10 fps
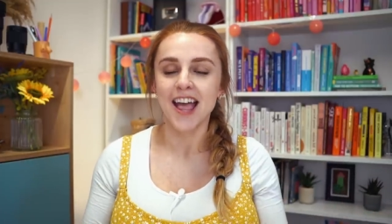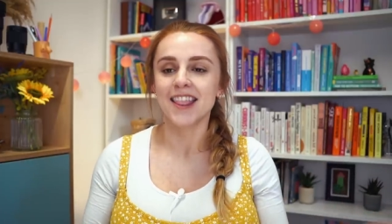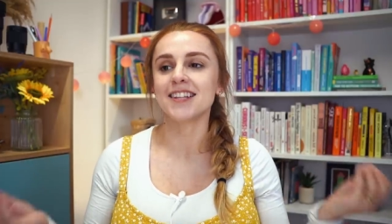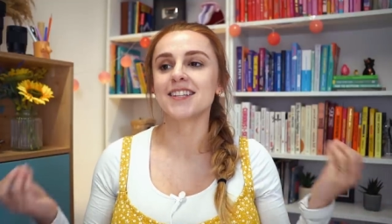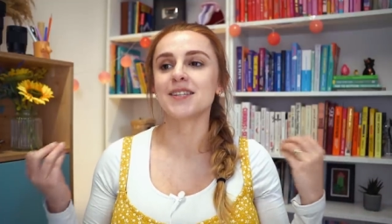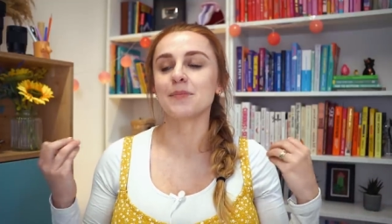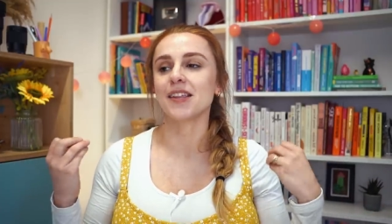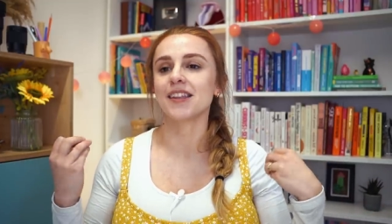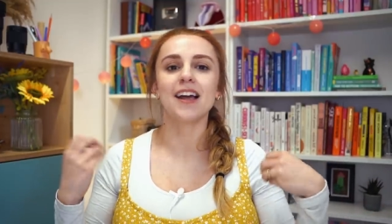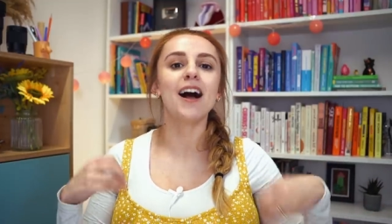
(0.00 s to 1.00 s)
This is
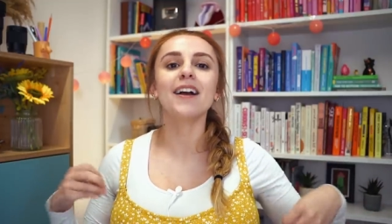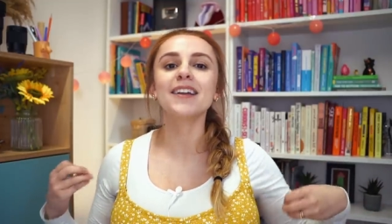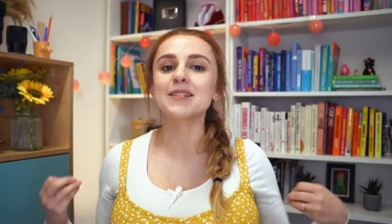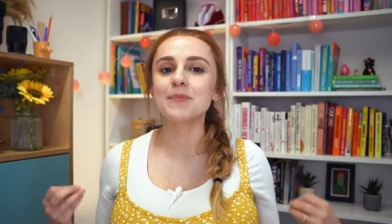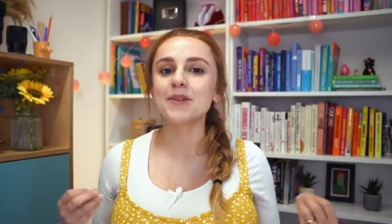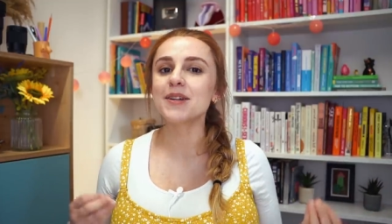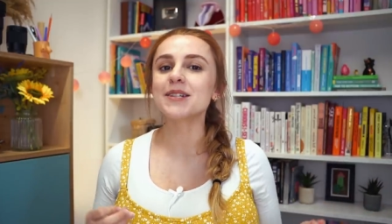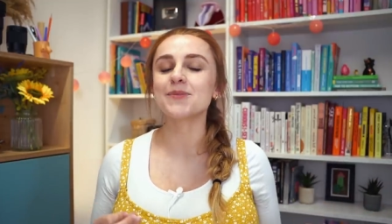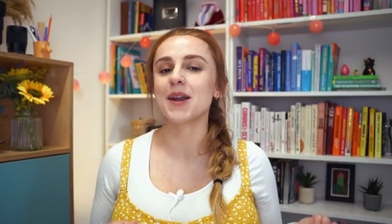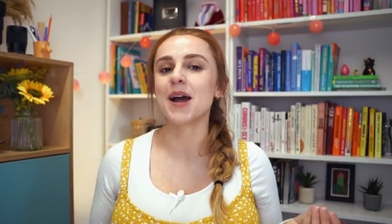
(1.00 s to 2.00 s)
something that I
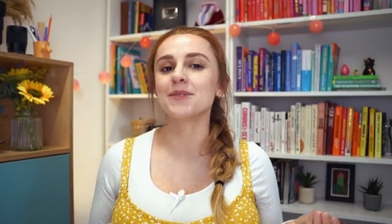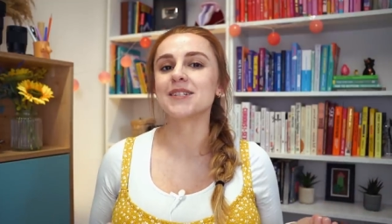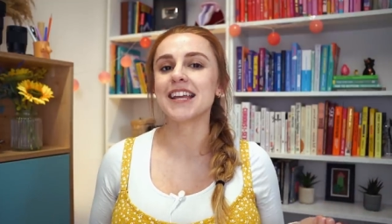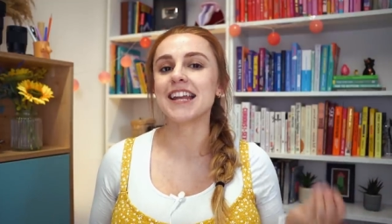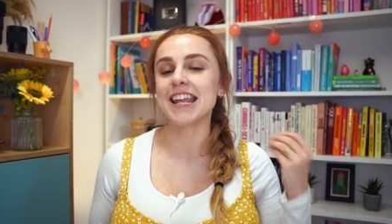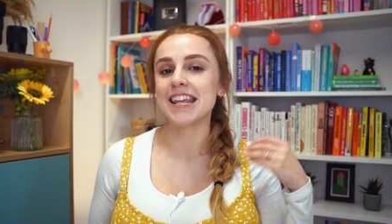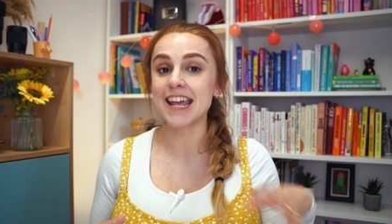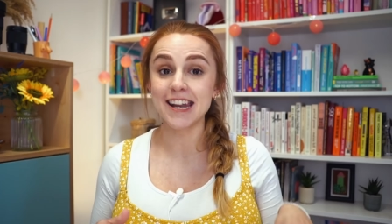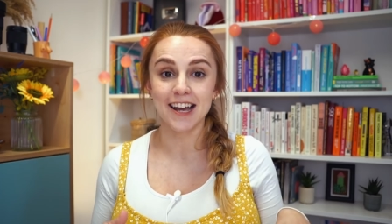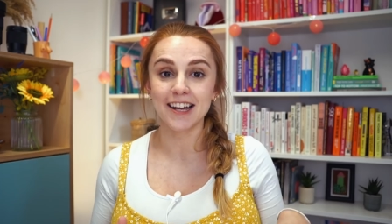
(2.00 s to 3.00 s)
experienced when I was in
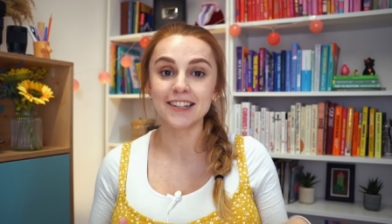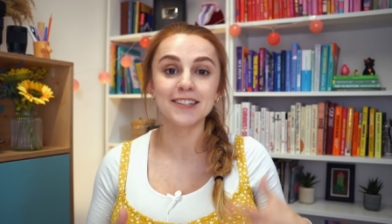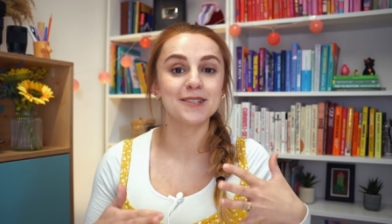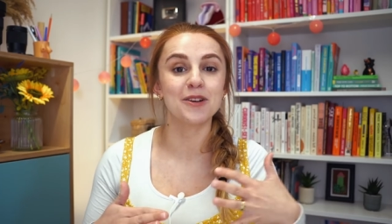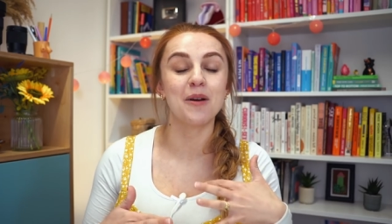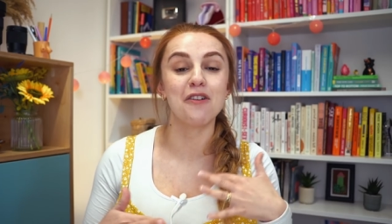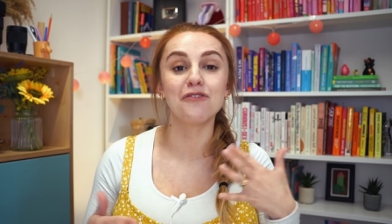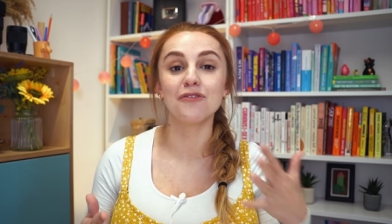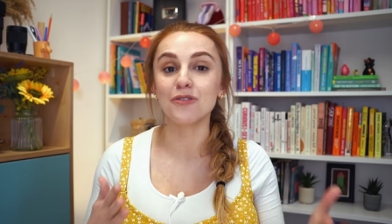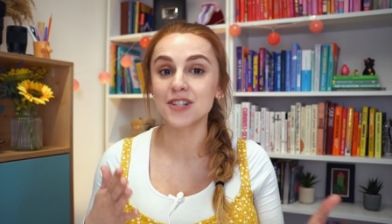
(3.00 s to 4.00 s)
year nine, so about
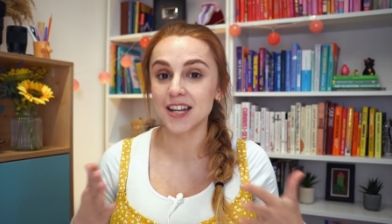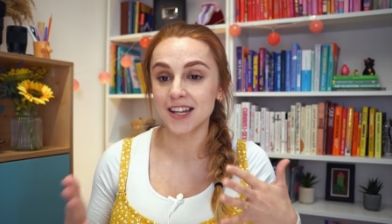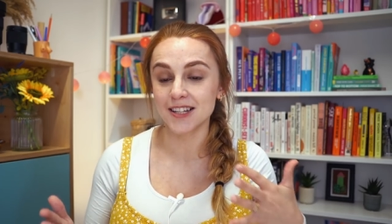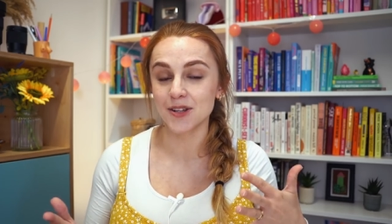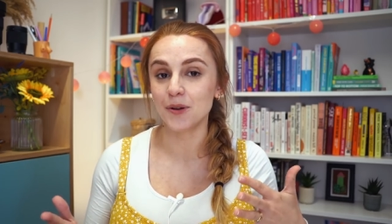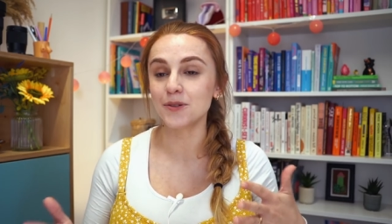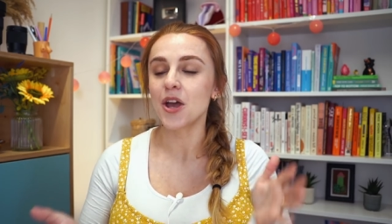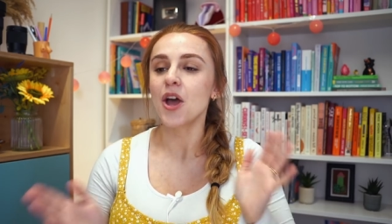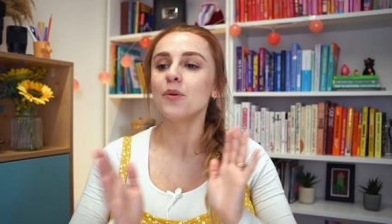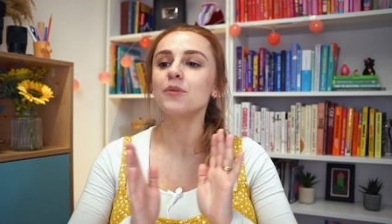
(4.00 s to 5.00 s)
fourteen years old.
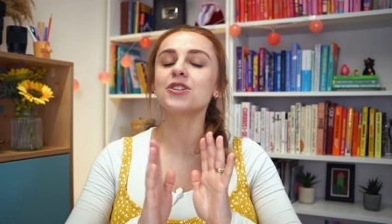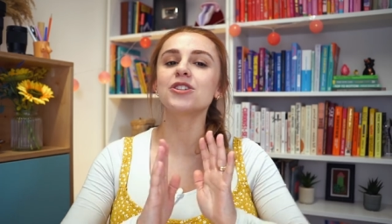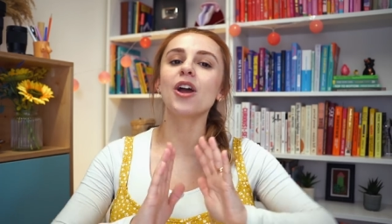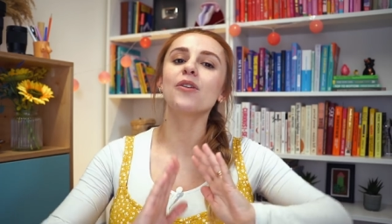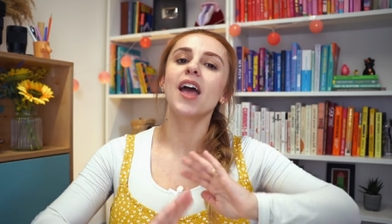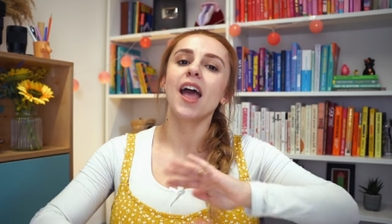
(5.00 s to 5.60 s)
We were shown